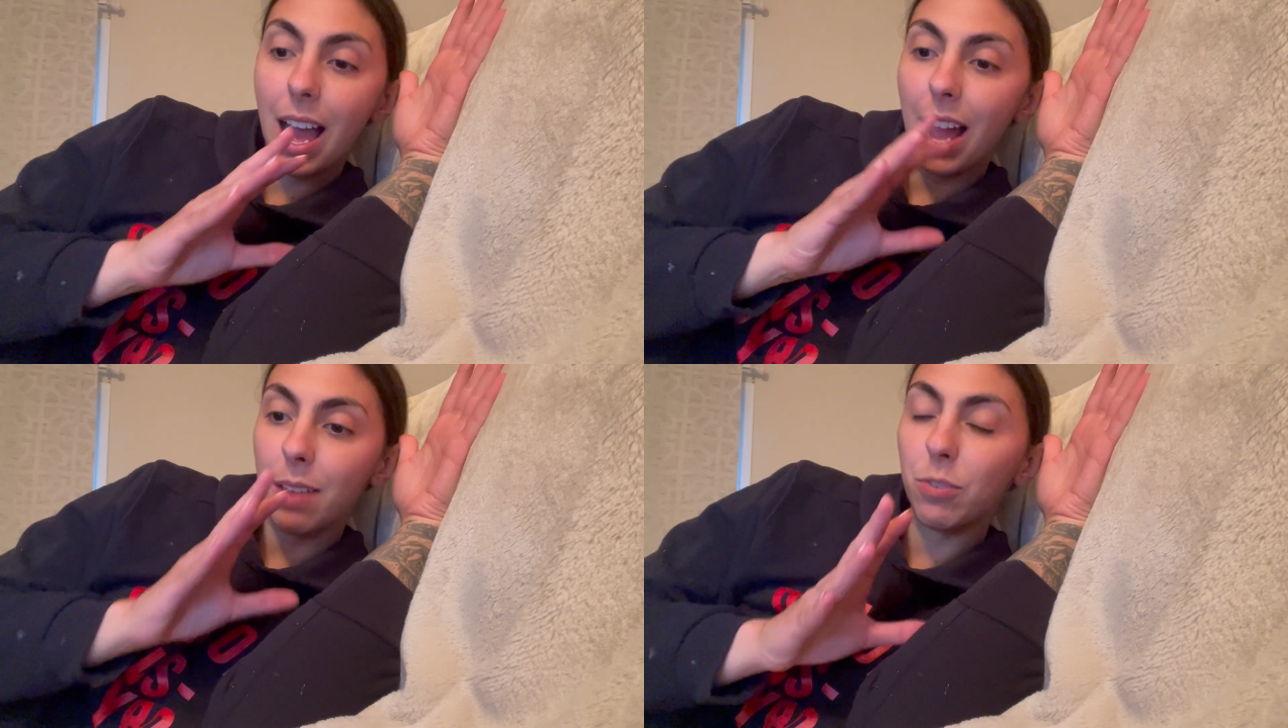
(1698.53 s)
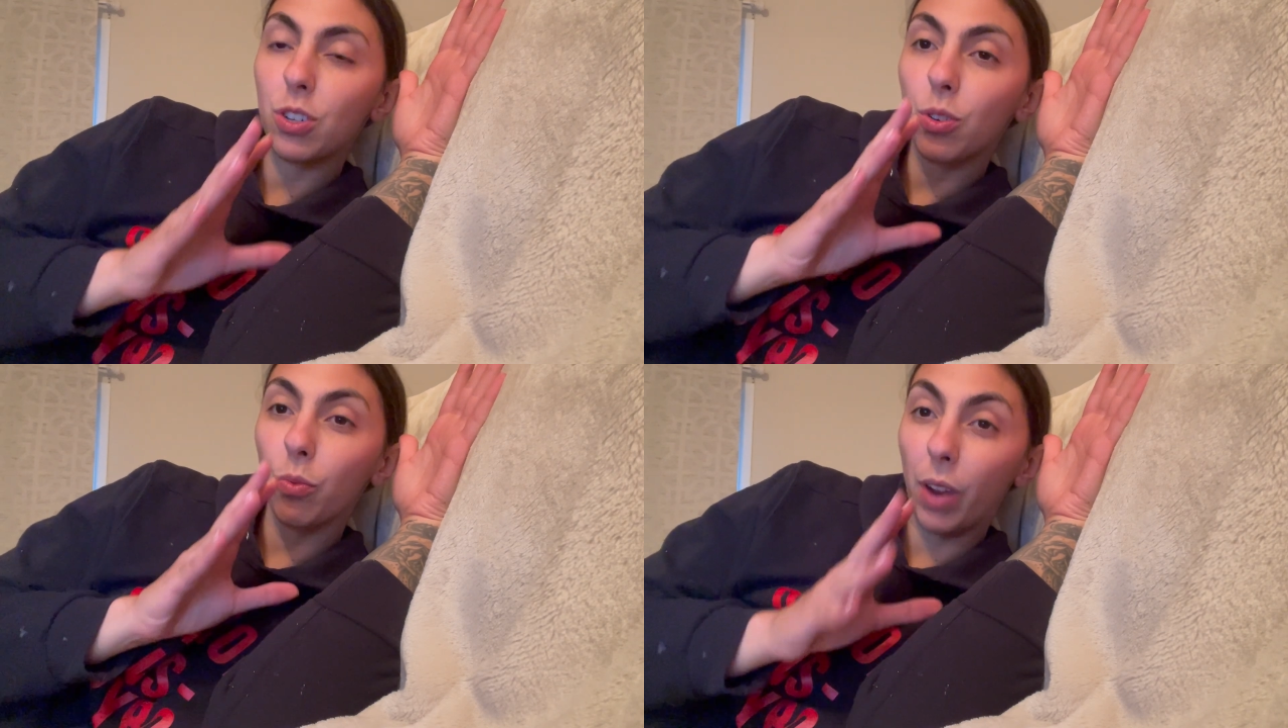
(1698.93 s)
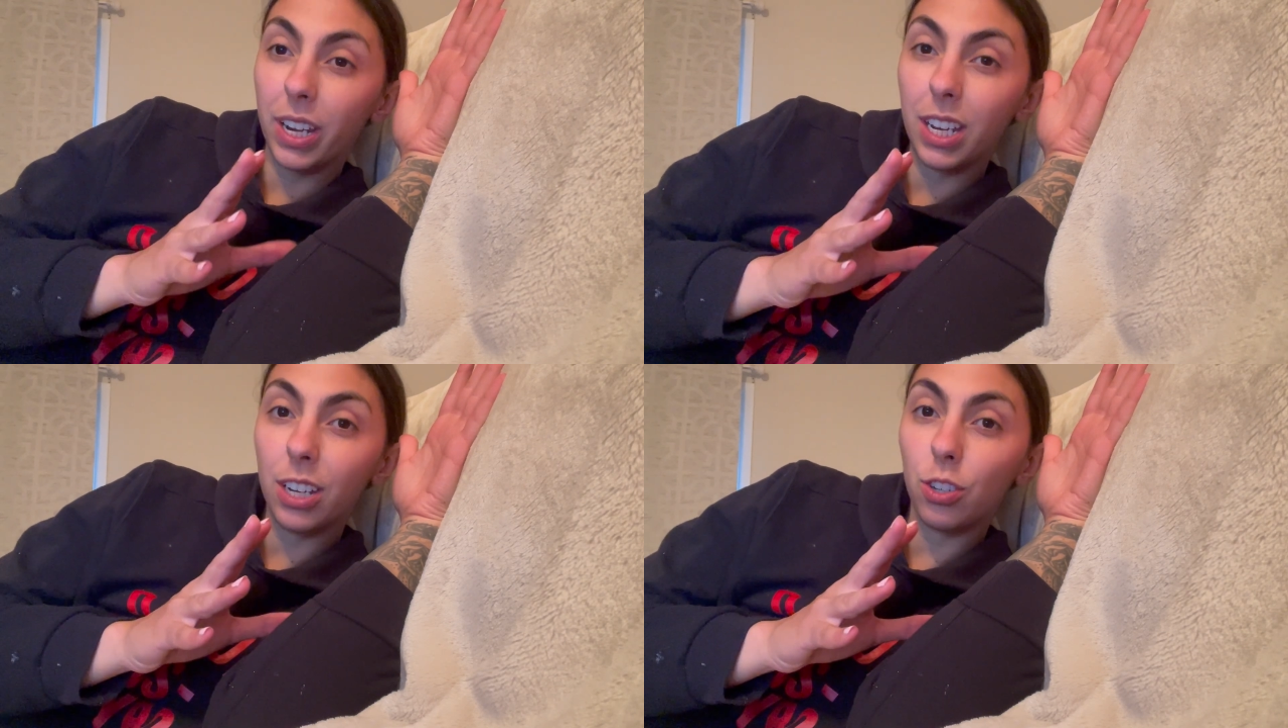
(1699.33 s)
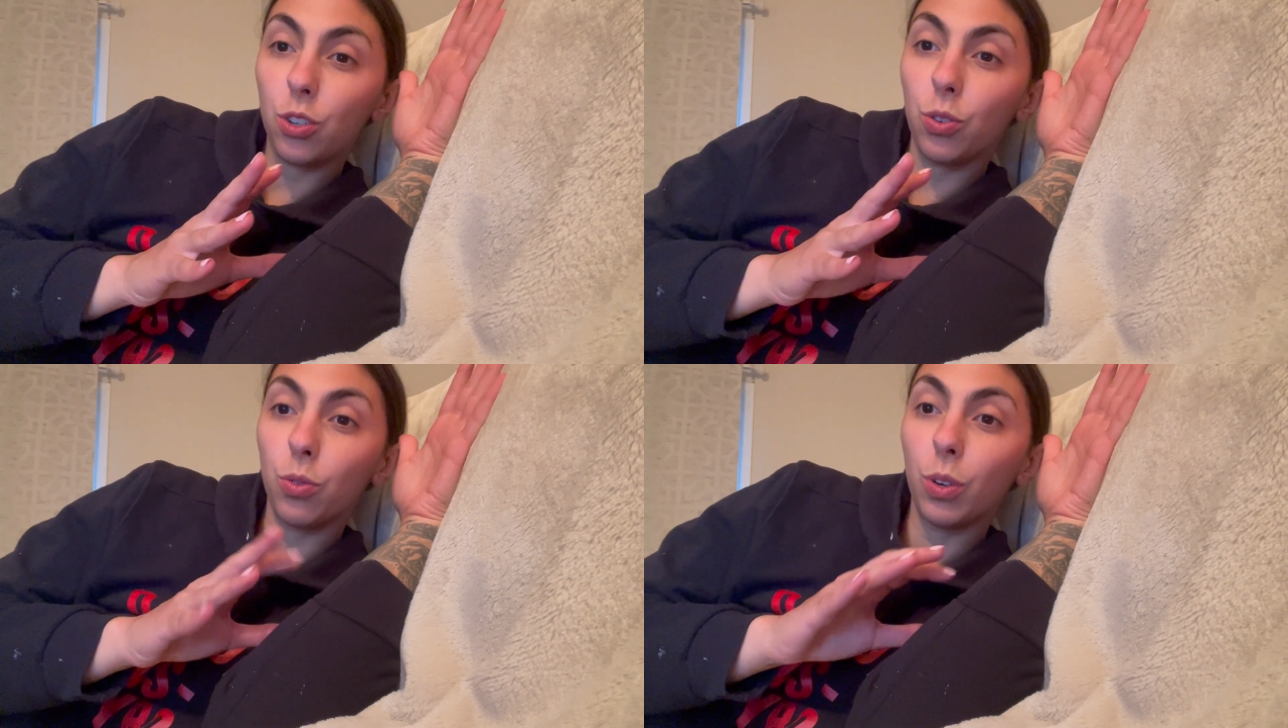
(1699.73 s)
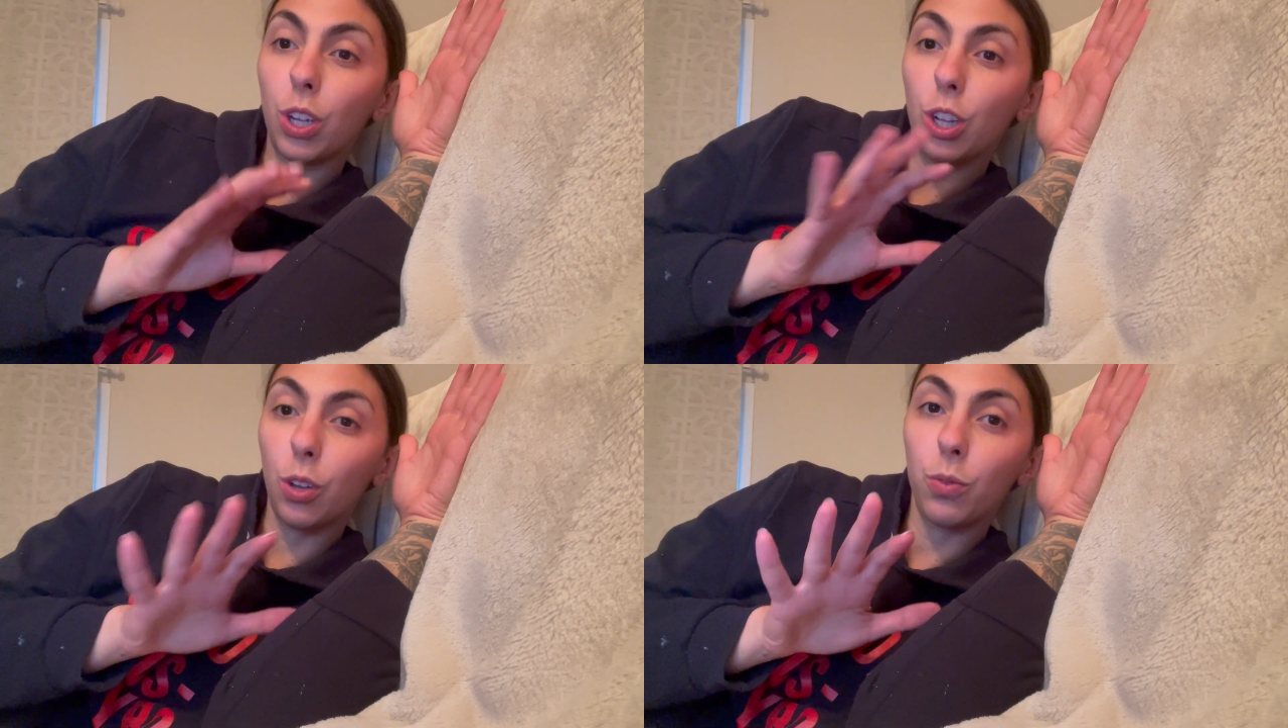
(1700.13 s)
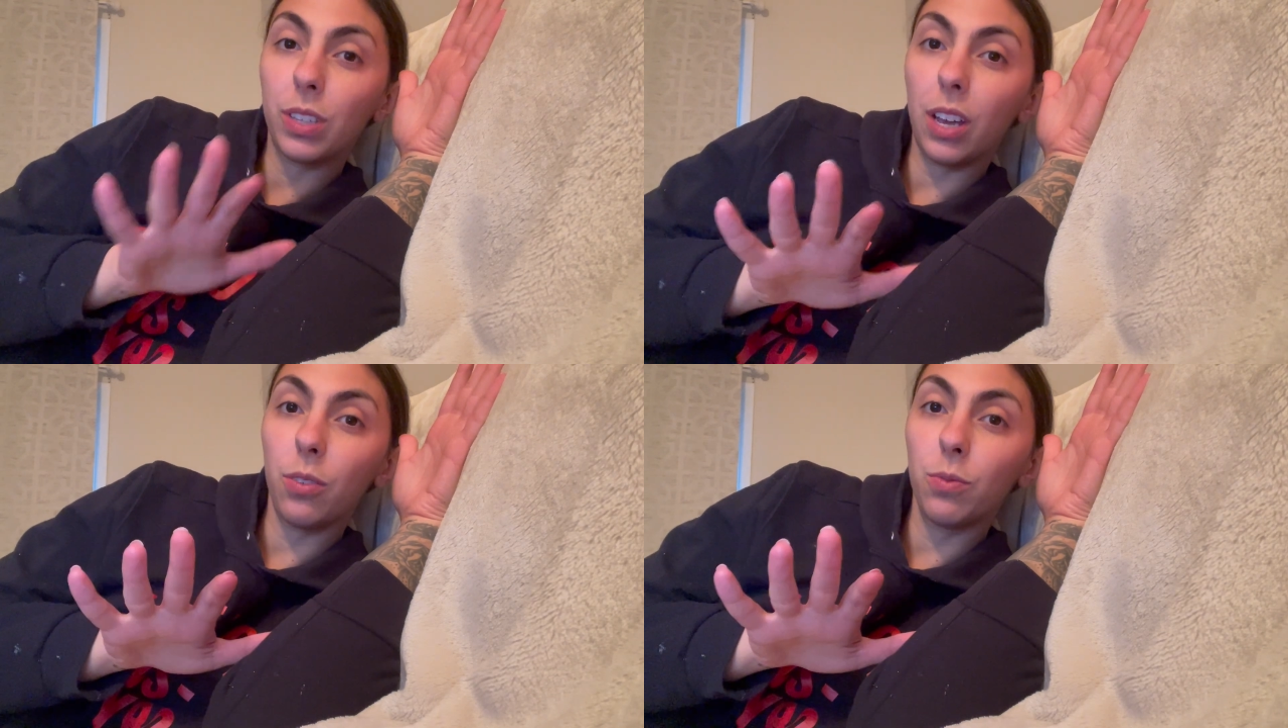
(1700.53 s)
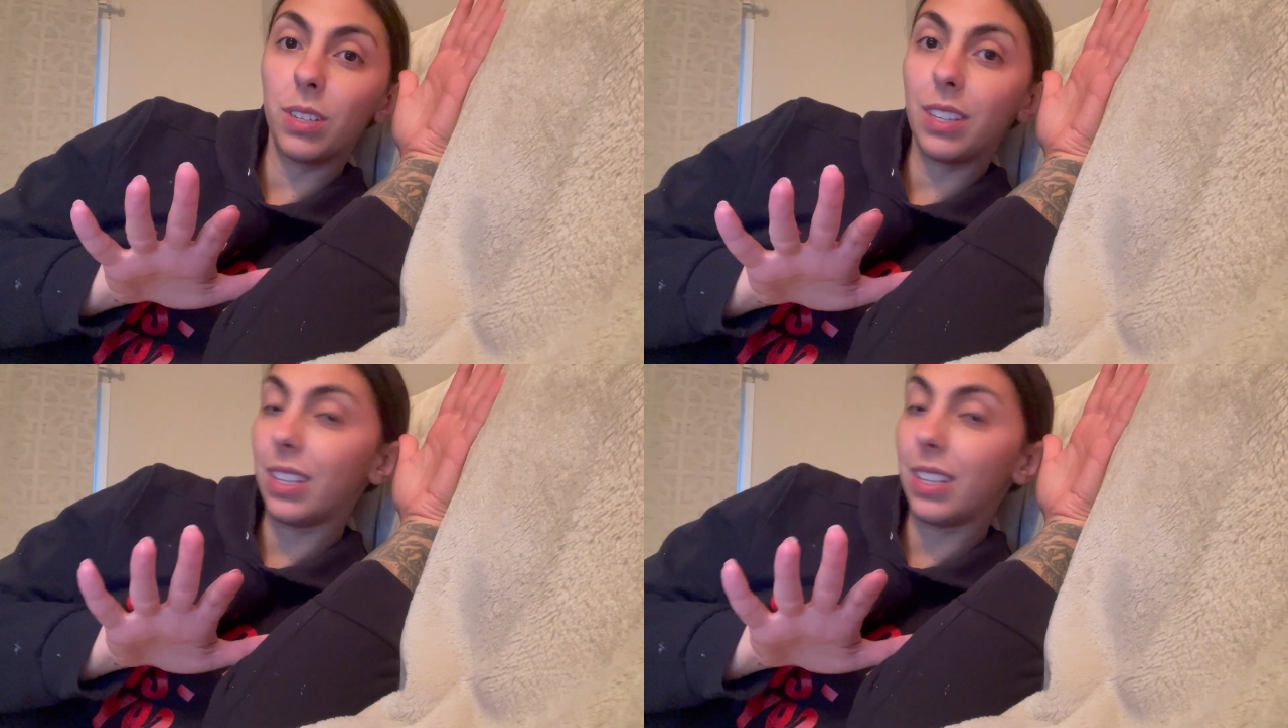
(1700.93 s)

I am just ready to close out